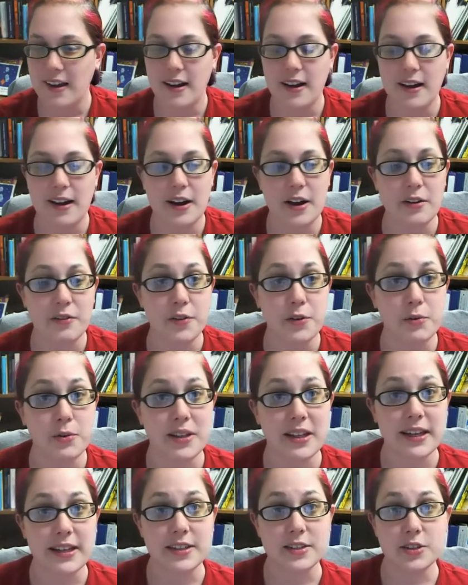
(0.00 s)
Uh, if you would
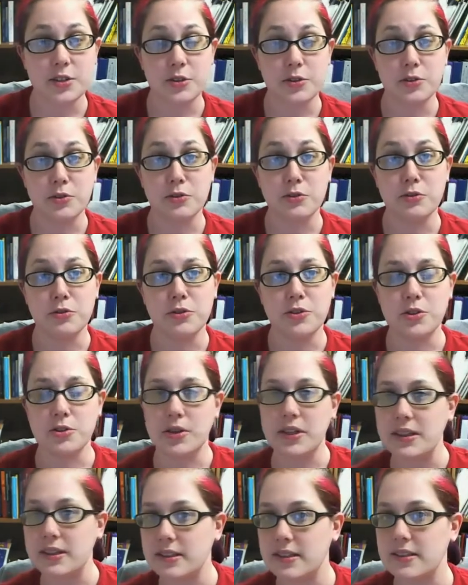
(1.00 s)
like to
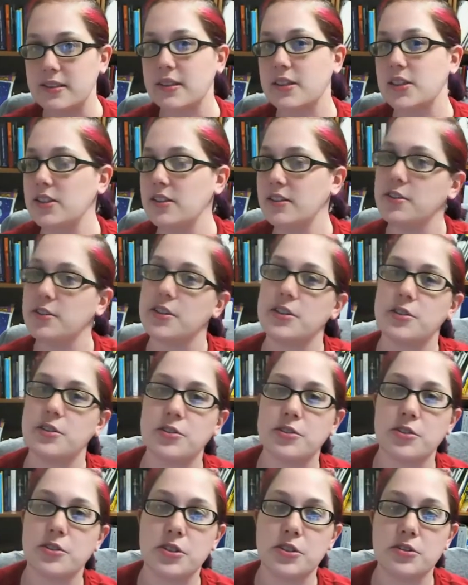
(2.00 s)
join the discussion, you can do
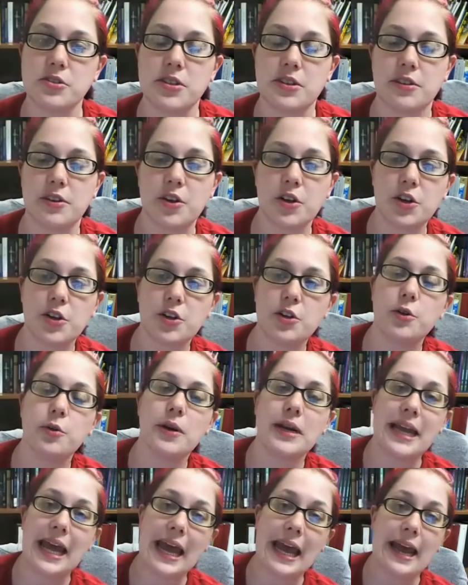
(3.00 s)
so using the
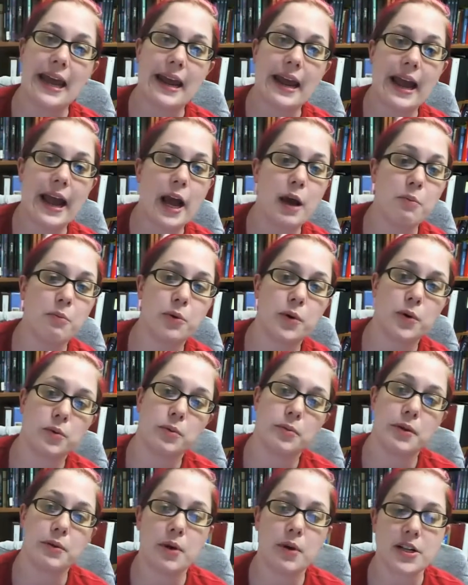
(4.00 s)
Q&A app. We will
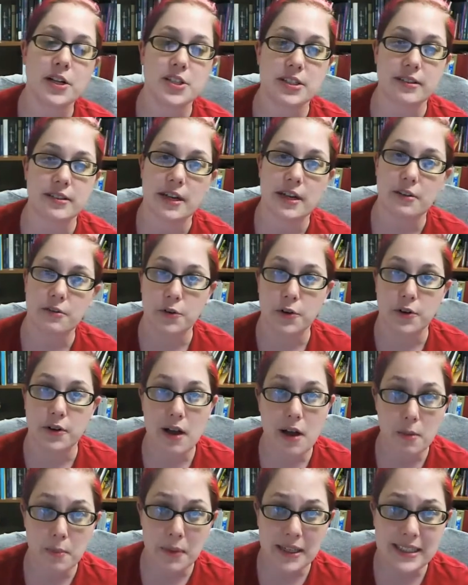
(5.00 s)
be watching that for
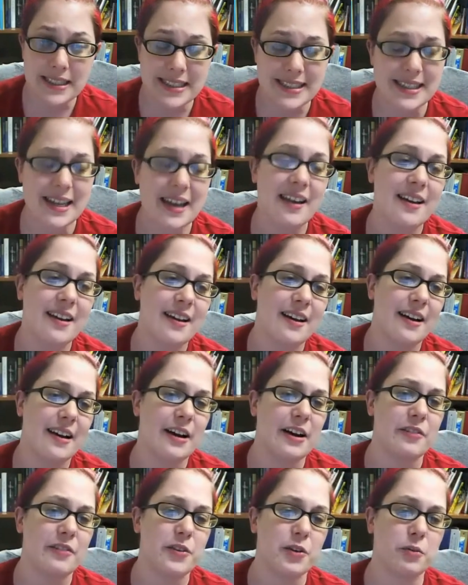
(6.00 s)
comments.
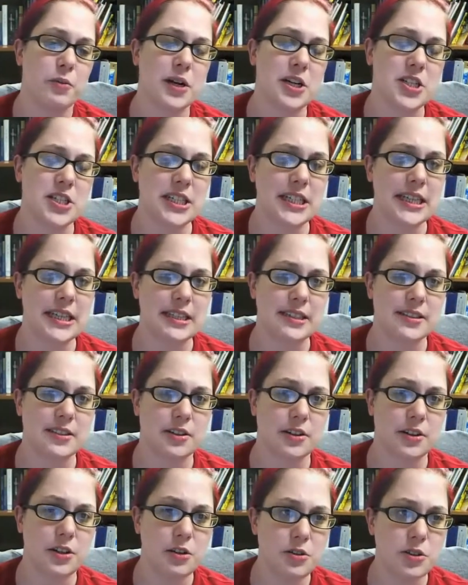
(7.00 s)
Uh, if you're watching this
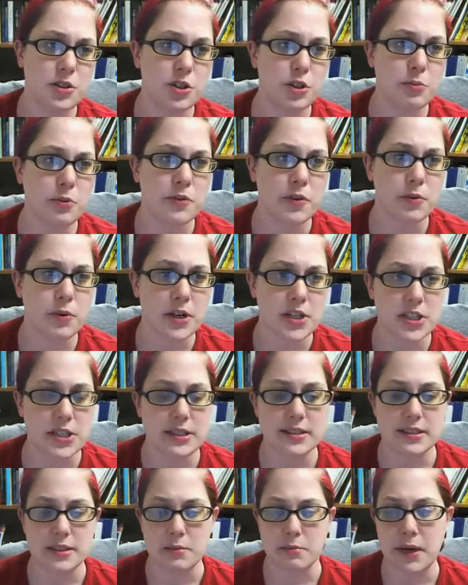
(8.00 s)
on YouTube, if you're watching
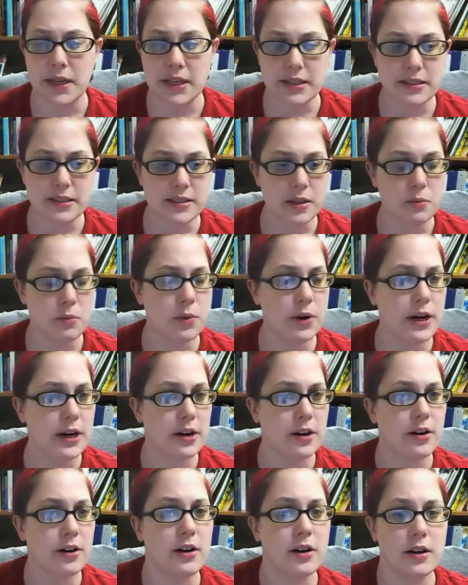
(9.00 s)
this embedded
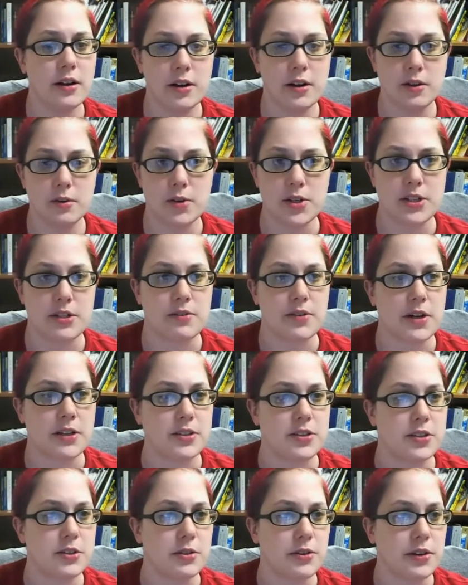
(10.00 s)
somewhere, which I forgot
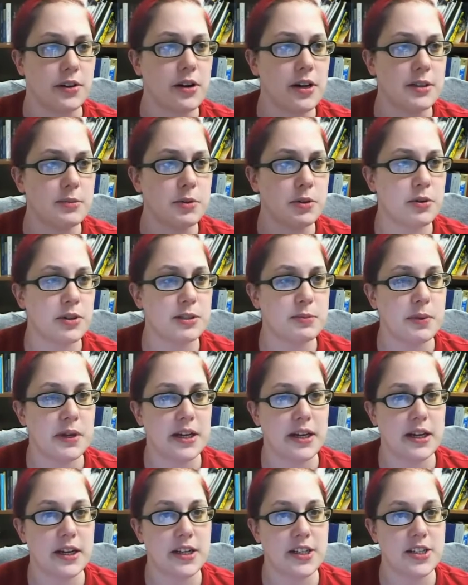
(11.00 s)
to do on the Plus
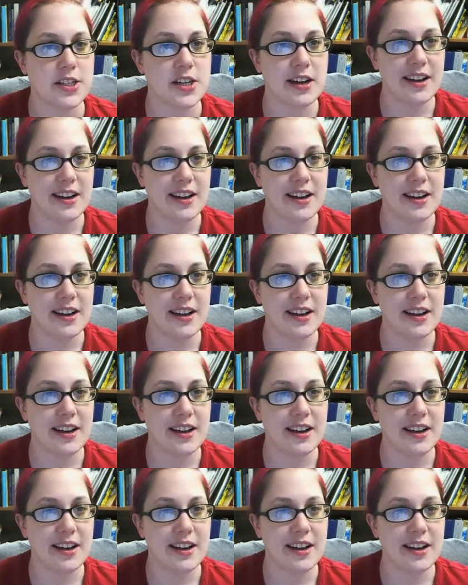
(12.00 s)
page,